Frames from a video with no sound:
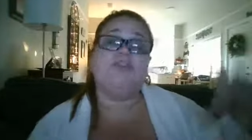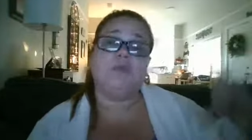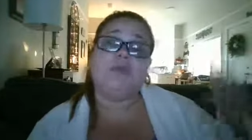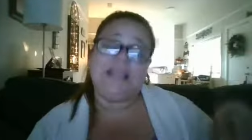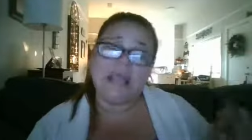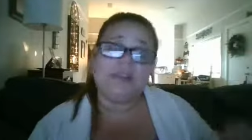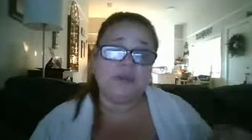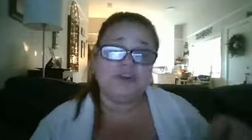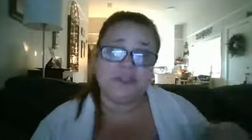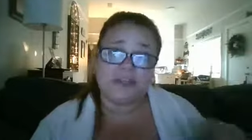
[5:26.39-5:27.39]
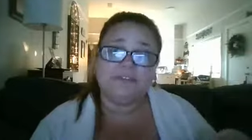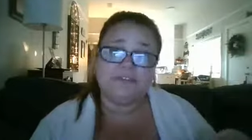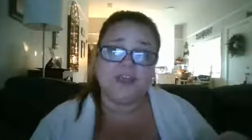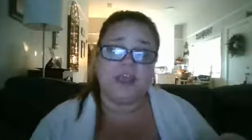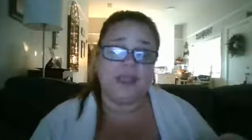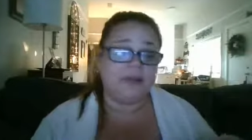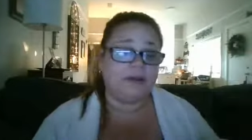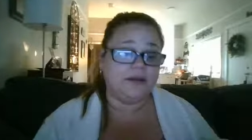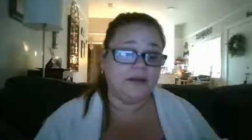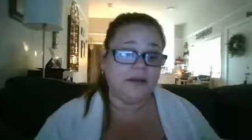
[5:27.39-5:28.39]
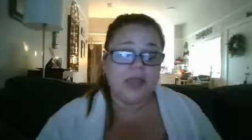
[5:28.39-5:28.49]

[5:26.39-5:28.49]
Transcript: that we came here to live, Diana.